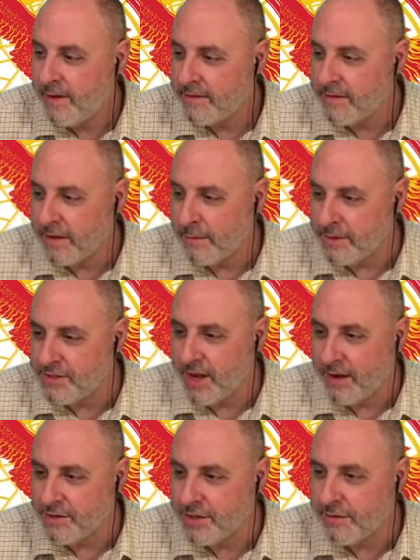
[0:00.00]
it's going to be
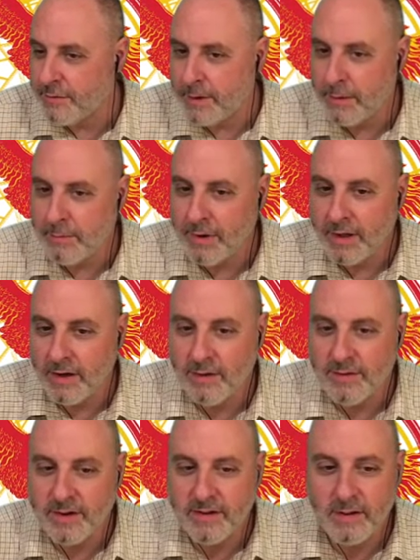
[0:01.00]
challenging for me to bring it
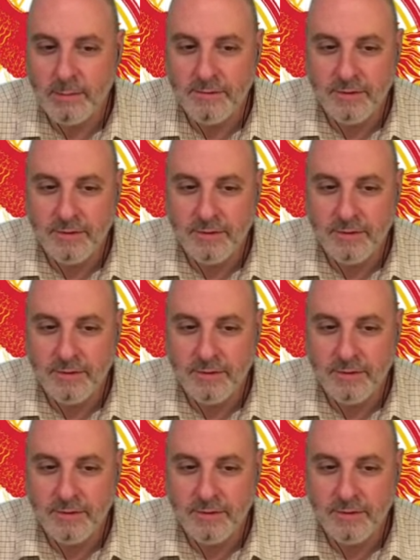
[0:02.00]
over because i'm in